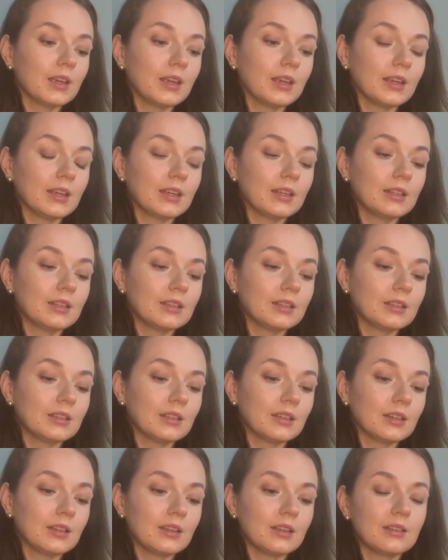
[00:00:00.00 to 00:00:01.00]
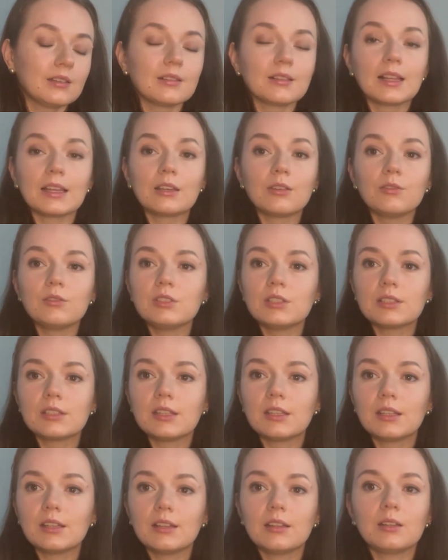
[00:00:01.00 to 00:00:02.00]
and it's like you
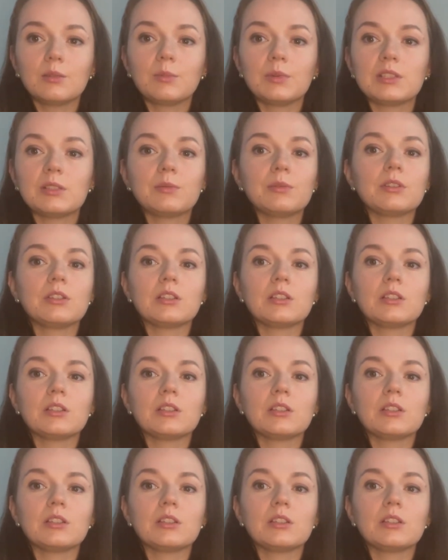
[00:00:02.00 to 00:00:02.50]
just need a little bit,